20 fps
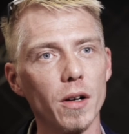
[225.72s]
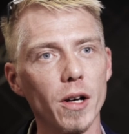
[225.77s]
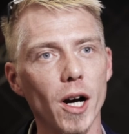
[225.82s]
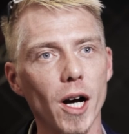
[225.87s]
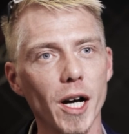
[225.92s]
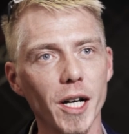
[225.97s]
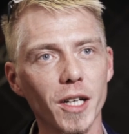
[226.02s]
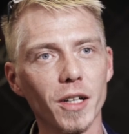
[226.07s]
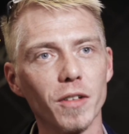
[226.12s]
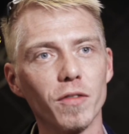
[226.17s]

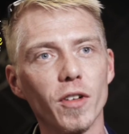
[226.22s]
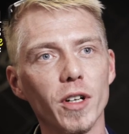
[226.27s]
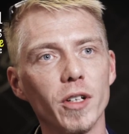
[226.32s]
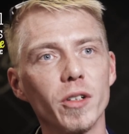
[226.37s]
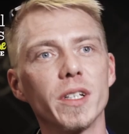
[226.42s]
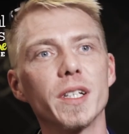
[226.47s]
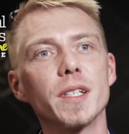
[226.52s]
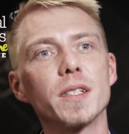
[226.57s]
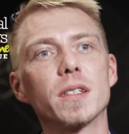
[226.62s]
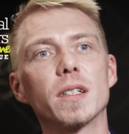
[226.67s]
I can
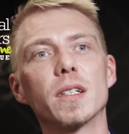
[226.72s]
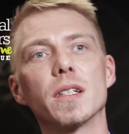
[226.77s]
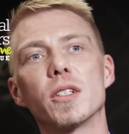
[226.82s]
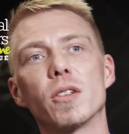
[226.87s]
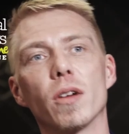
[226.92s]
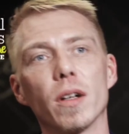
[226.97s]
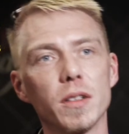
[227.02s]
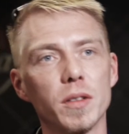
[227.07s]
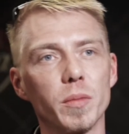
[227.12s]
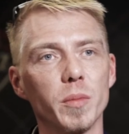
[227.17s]
very easily
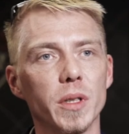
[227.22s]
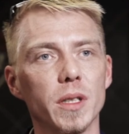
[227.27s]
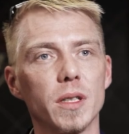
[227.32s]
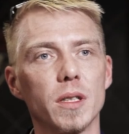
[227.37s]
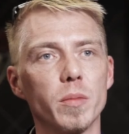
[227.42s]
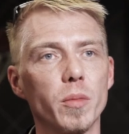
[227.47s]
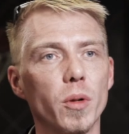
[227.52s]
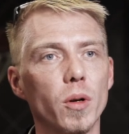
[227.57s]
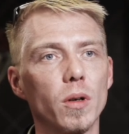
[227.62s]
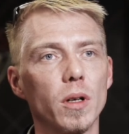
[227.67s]
transmit
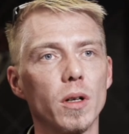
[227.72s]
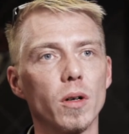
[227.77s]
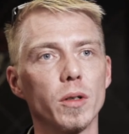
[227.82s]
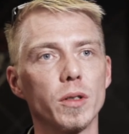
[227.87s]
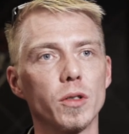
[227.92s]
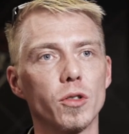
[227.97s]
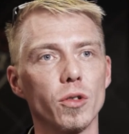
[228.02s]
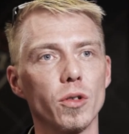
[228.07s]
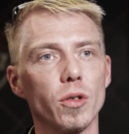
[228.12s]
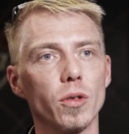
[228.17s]
Ebola
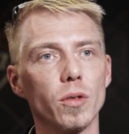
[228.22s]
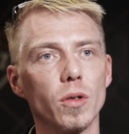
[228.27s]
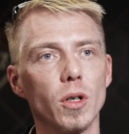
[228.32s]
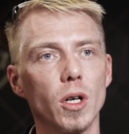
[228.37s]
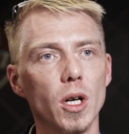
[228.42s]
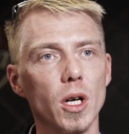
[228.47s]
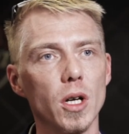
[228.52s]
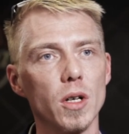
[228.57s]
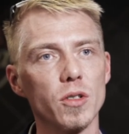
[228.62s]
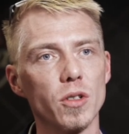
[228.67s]
onto you.
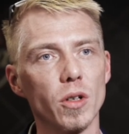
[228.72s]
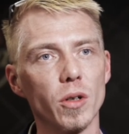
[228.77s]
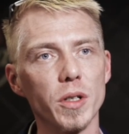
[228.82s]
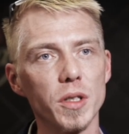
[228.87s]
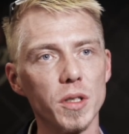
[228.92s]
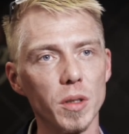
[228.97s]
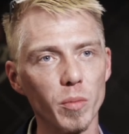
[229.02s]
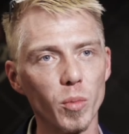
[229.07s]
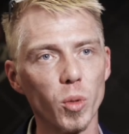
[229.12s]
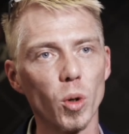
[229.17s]
So
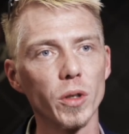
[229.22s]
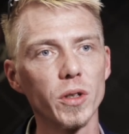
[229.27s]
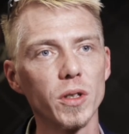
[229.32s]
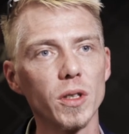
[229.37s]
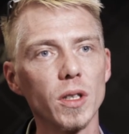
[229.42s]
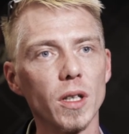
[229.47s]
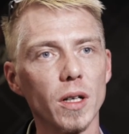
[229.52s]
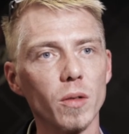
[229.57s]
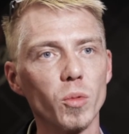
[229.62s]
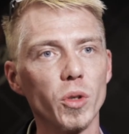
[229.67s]
it's
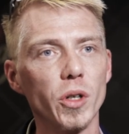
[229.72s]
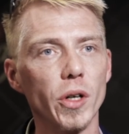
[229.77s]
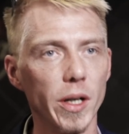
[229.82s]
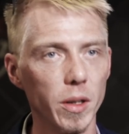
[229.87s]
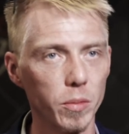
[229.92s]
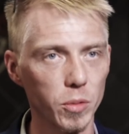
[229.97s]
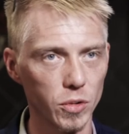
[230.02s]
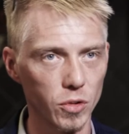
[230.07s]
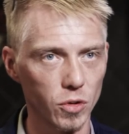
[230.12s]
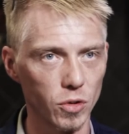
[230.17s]
important that we are
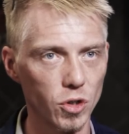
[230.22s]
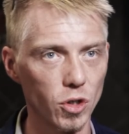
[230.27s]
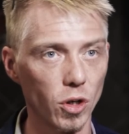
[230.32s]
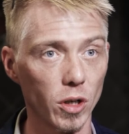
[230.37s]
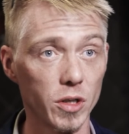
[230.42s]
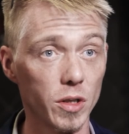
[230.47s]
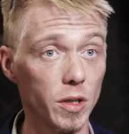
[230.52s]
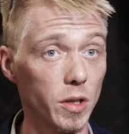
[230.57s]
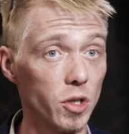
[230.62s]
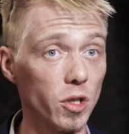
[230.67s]
able to
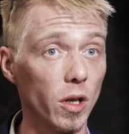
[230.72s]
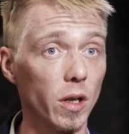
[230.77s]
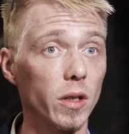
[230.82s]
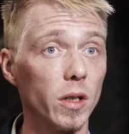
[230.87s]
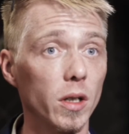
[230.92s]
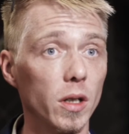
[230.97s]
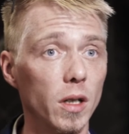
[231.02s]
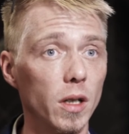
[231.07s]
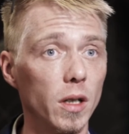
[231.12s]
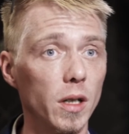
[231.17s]
trust each
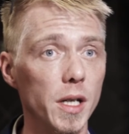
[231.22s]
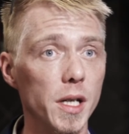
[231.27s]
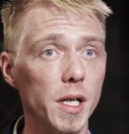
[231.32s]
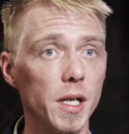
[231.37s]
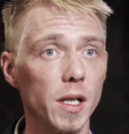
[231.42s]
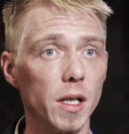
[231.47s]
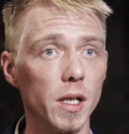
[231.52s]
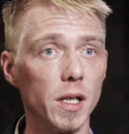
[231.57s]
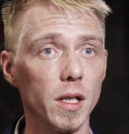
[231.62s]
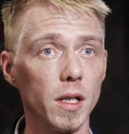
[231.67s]
other
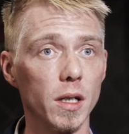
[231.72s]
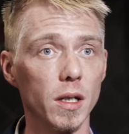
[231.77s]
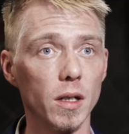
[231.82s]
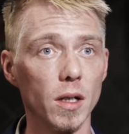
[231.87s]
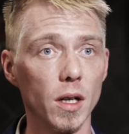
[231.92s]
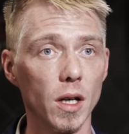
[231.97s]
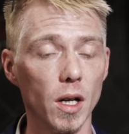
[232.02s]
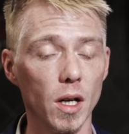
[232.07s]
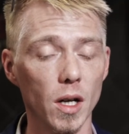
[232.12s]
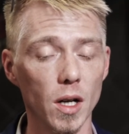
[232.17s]
in
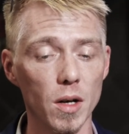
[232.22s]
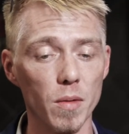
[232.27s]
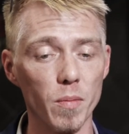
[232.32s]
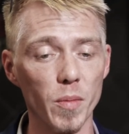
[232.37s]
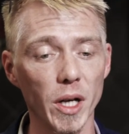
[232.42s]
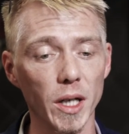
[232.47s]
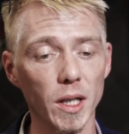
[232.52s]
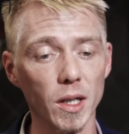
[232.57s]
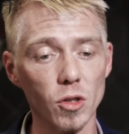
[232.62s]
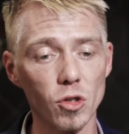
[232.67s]

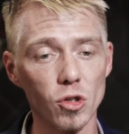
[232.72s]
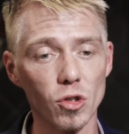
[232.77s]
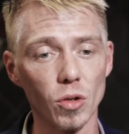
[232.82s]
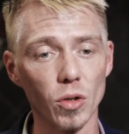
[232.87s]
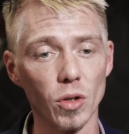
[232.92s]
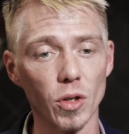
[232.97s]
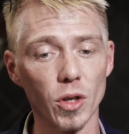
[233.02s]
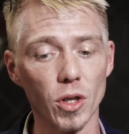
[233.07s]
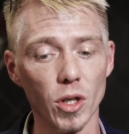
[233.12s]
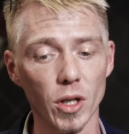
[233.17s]
making
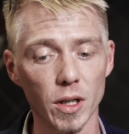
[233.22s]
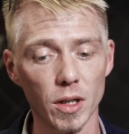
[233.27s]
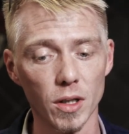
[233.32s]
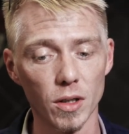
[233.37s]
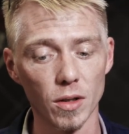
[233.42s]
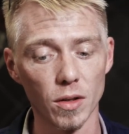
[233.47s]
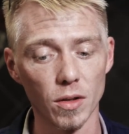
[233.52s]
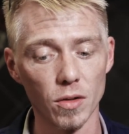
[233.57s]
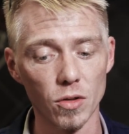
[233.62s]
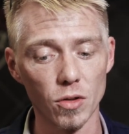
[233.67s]
sure that
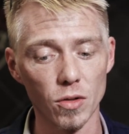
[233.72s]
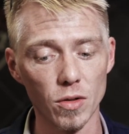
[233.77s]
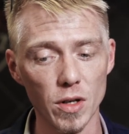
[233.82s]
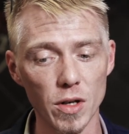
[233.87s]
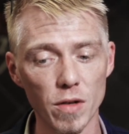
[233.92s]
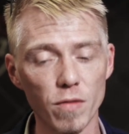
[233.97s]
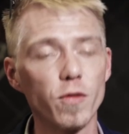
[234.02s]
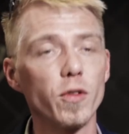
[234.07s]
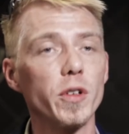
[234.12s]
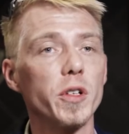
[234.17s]

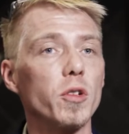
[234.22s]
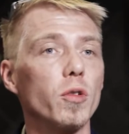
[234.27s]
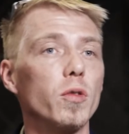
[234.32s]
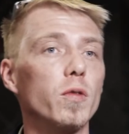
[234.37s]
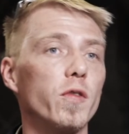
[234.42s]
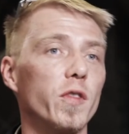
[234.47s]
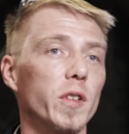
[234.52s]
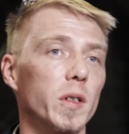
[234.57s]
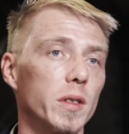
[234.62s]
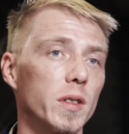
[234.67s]
if we do
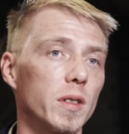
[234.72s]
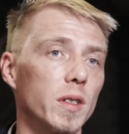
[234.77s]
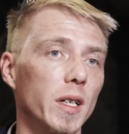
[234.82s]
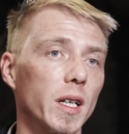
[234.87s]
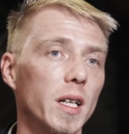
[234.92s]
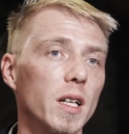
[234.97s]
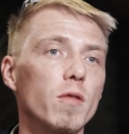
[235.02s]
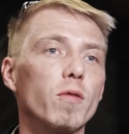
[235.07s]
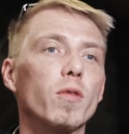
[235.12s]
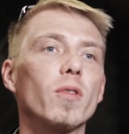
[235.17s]
feel sick,
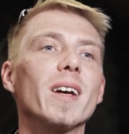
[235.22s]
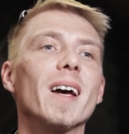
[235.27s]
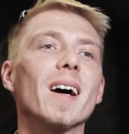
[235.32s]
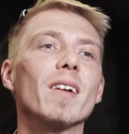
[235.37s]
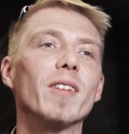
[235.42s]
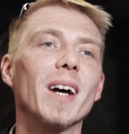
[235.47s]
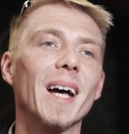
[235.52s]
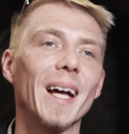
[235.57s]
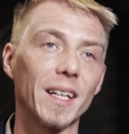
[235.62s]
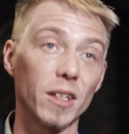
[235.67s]
if we
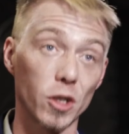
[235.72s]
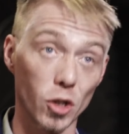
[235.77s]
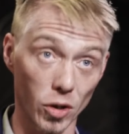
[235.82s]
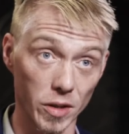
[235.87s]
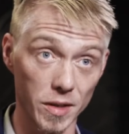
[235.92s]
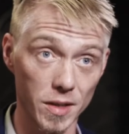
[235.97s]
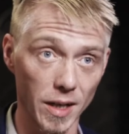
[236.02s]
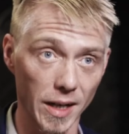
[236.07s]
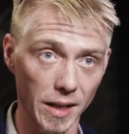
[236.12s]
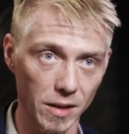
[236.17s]
have had a
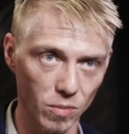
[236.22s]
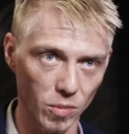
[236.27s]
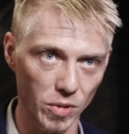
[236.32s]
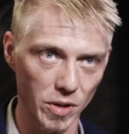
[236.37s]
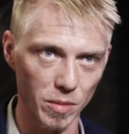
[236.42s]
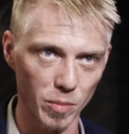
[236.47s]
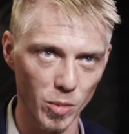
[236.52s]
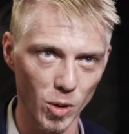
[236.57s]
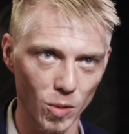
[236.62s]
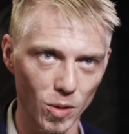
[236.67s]
contact with
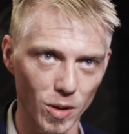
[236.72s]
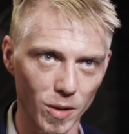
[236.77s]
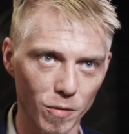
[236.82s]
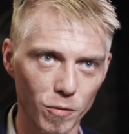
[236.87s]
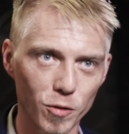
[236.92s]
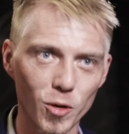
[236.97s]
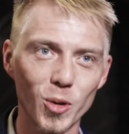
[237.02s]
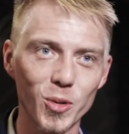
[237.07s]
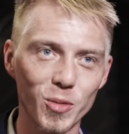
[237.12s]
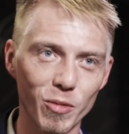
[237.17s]
Ebola,
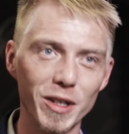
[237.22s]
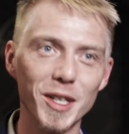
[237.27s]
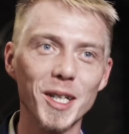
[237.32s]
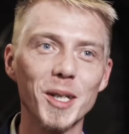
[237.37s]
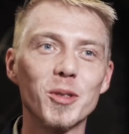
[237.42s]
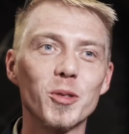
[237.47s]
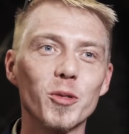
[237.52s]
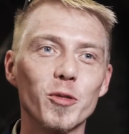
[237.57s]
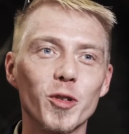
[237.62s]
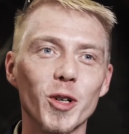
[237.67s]
of course we
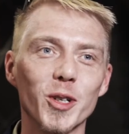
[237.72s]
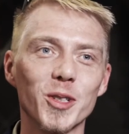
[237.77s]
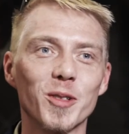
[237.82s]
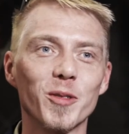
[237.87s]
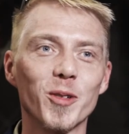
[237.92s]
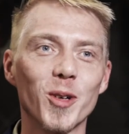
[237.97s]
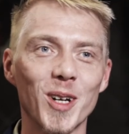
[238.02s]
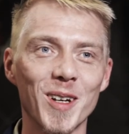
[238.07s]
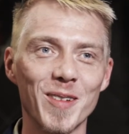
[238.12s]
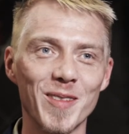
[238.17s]
need to first of
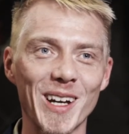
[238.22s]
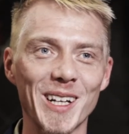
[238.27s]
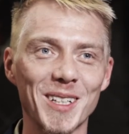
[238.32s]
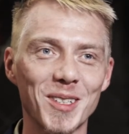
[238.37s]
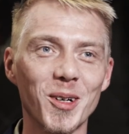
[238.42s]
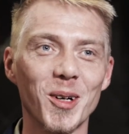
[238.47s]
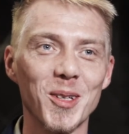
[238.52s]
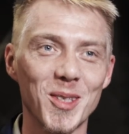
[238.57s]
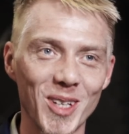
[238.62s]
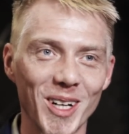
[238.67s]
all have had
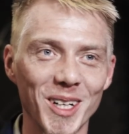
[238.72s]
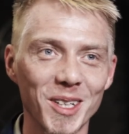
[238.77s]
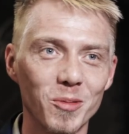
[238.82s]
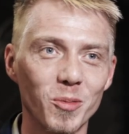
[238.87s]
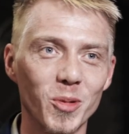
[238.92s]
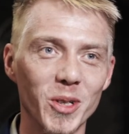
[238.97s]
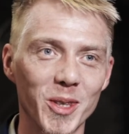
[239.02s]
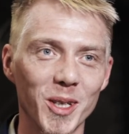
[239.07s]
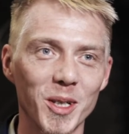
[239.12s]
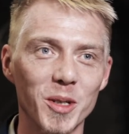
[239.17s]
contact
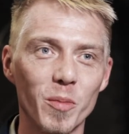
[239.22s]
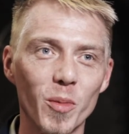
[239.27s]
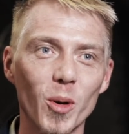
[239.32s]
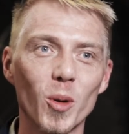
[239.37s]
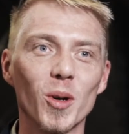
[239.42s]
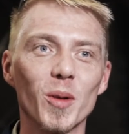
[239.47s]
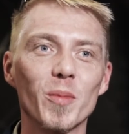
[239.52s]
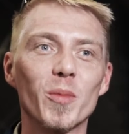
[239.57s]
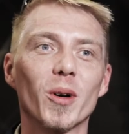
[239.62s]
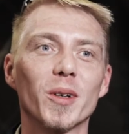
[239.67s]
with an
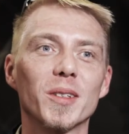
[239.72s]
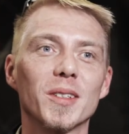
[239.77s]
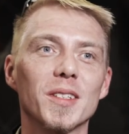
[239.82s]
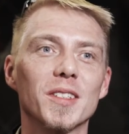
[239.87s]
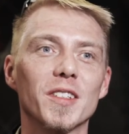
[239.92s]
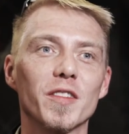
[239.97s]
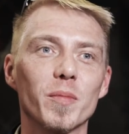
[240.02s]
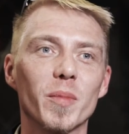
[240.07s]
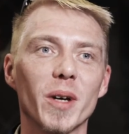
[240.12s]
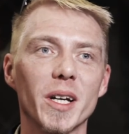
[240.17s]
Ebola
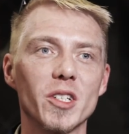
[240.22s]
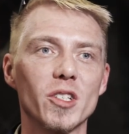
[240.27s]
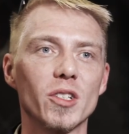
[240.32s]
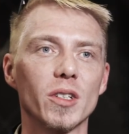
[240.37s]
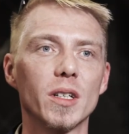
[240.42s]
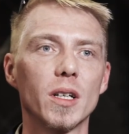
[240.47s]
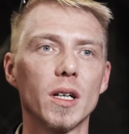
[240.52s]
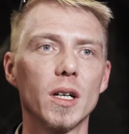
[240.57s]
positive patient,